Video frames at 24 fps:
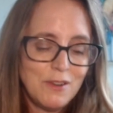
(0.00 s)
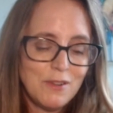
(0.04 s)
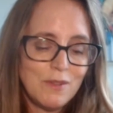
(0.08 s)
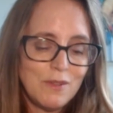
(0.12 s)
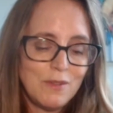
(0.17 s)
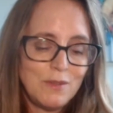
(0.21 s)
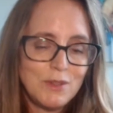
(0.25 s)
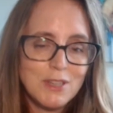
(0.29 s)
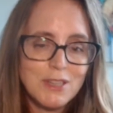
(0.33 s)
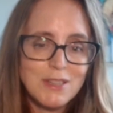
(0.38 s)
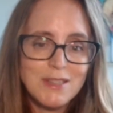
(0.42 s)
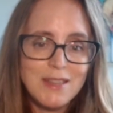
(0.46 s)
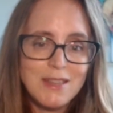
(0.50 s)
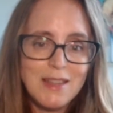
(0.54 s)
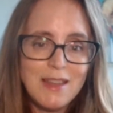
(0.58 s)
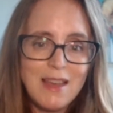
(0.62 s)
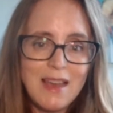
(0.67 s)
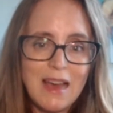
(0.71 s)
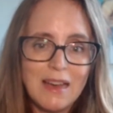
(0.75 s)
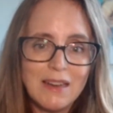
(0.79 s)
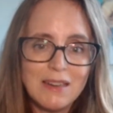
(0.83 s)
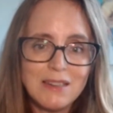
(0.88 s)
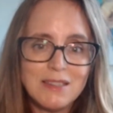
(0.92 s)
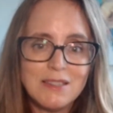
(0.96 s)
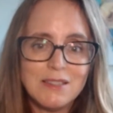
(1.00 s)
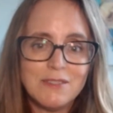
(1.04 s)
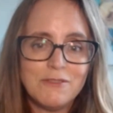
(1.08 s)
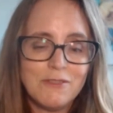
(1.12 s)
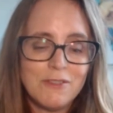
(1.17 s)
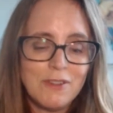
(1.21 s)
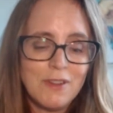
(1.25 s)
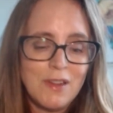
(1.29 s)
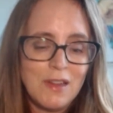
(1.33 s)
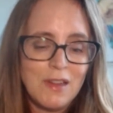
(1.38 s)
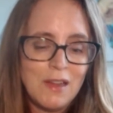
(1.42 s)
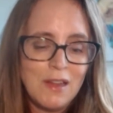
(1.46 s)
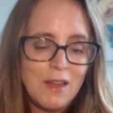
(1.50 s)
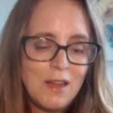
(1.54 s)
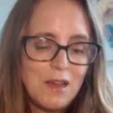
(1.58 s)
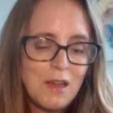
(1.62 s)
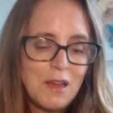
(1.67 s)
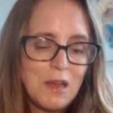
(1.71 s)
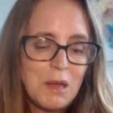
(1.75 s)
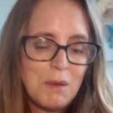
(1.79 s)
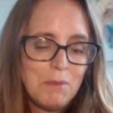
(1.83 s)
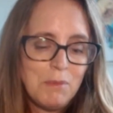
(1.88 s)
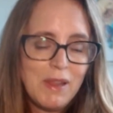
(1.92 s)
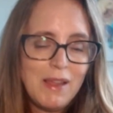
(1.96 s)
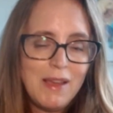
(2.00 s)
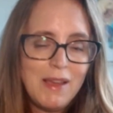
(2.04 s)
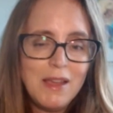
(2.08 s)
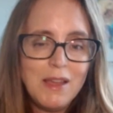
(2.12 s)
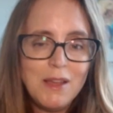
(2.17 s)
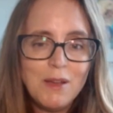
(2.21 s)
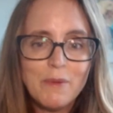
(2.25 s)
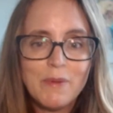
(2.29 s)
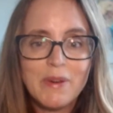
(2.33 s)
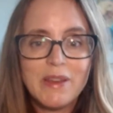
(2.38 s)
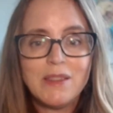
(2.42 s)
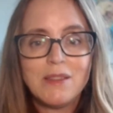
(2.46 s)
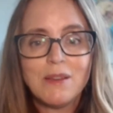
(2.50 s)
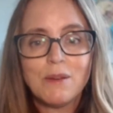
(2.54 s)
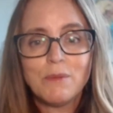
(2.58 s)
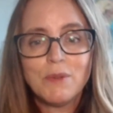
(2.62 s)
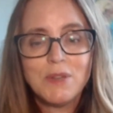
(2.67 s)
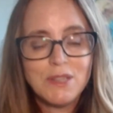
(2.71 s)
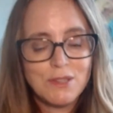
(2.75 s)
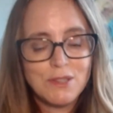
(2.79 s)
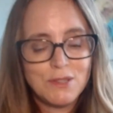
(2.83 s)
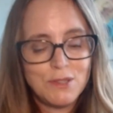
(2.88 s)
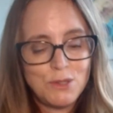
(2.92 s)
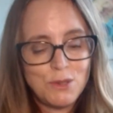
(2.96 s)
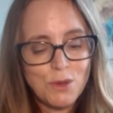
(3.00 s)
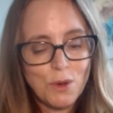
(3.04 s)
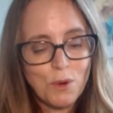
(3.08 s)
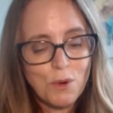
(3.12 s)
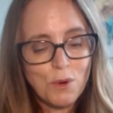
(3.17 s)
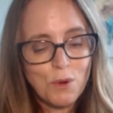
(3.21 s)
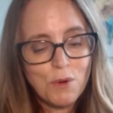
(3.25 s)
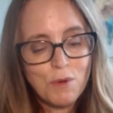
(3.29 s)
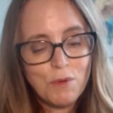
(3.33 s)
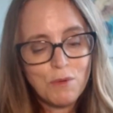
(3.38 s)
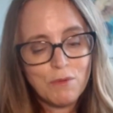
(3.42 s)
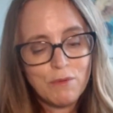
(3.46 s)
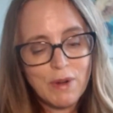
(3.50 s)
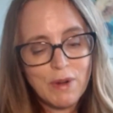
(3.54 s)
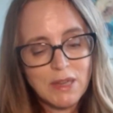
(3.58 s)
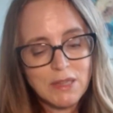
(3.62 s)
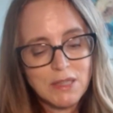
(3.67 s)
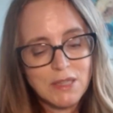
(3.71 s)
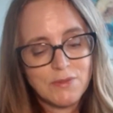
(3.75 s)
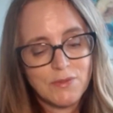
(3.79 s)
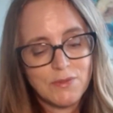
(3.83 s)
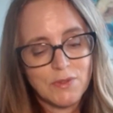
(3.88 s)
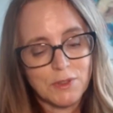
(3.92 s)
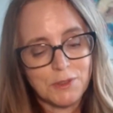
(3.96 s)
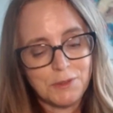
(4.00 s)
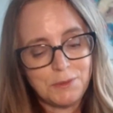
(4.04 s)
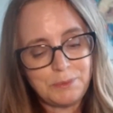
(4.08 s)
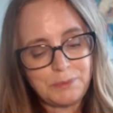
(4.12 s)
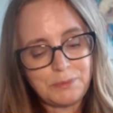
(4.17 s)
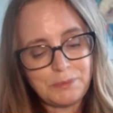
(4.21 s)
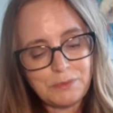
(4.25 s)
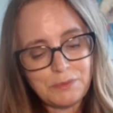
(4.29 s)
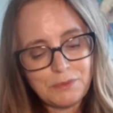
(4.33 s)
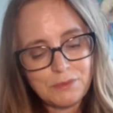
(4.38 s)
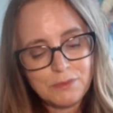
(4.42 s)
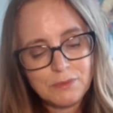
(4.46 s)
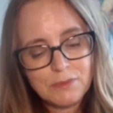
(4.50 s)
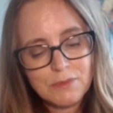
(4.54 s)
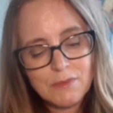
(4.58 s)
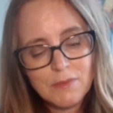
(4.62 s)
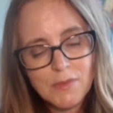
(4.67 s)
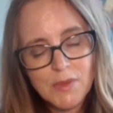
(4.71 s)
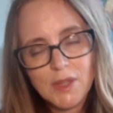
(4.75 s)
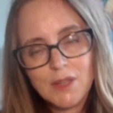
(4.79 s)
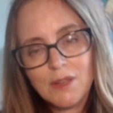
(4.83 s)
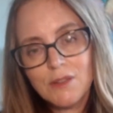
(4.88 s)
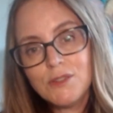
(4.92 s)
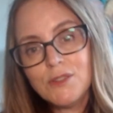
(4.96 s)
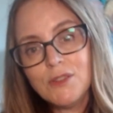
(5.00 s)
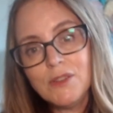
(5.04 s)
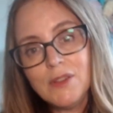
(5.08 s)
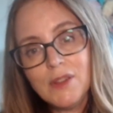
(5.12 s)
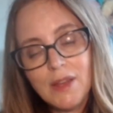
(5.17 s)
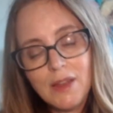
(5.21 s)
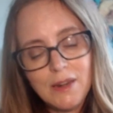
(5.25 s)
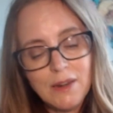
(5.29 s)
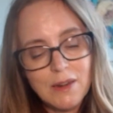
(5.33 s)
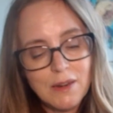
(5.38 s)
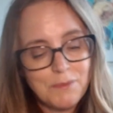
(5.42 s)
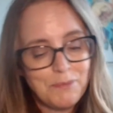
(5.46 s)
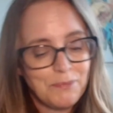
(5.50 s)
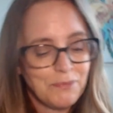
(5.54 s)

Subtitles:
just the act of playing with it was so restful. So then,